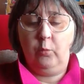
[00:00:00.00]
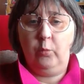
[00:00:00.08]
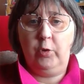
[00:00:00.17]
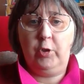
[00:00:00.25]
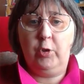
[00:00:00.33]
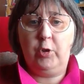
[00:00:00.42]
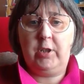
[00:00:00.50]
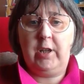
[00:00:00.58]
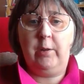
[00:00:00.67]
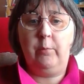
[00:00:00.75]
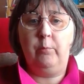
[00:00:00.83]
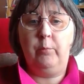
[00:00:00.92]
will you
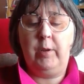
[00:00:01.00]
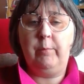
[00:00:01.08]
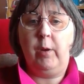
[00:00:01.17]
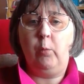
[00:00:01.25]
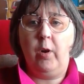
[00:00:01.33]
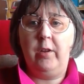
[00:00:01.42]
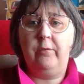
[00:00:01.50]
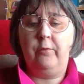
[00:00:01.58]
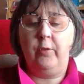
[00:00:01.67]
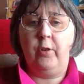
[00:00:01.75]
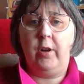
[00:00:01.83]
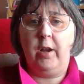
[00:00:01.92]
stay and be my wife
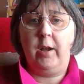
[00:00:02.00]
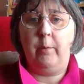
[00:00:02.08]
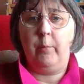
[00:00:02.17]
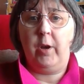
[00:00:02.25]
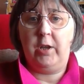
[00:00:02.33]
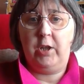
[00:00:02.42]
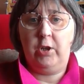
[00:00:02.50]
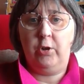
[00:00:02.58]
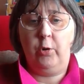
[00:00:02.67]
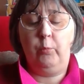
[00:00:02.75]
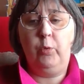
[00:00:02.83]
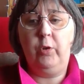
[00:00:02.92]
for a
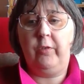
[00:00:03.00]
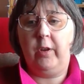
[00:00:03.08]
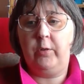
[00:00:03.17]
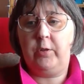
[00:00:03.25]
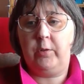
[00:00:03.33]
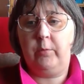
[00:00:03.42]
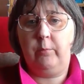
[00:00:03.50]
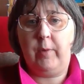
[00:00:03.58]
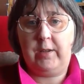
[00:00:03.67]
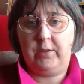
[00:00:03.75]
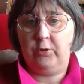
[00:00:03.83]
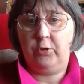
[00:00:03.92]
year, move out to
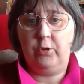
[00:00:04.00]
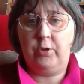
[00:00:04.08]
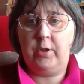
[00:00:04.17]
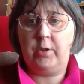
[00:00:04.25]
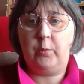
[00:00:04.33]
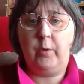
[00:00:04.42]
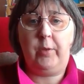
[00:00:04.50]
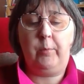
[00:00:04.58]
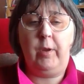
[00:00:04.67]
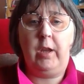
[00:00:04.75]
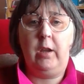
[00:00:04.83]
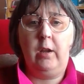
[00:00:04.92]
Massachusetts with
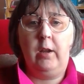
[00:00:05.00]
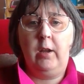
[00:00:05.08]
me,